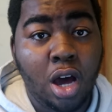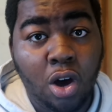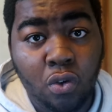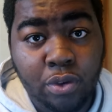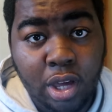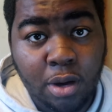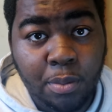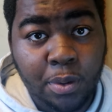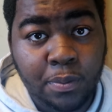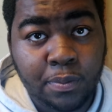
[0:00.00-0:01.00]
off
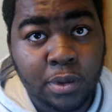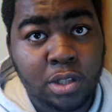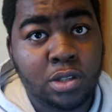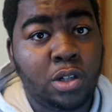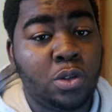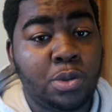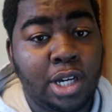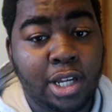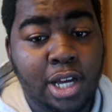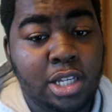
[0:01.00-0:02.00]
camera. Cause you know,
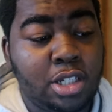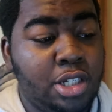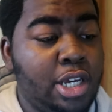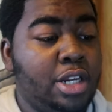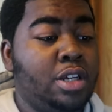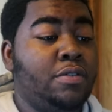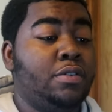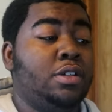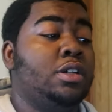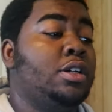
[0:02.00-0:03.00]
Tati God said she had
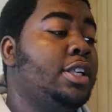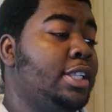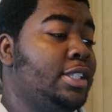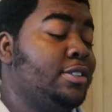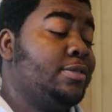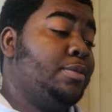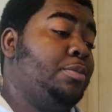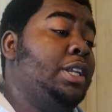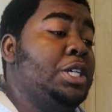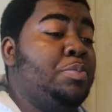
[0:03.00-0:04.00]
different.
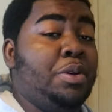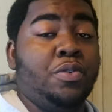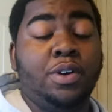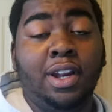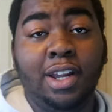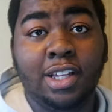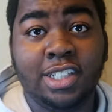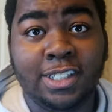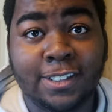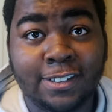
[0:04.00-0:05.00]
But let's be
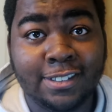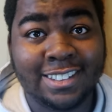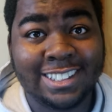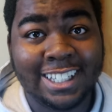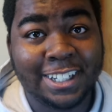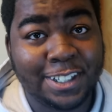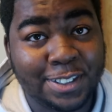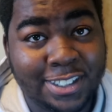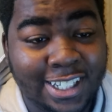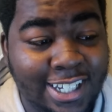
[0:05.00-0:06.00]
realistic. You know what
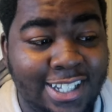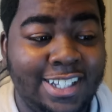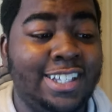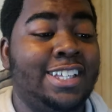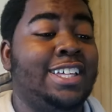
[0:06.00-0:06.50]
I'm saying?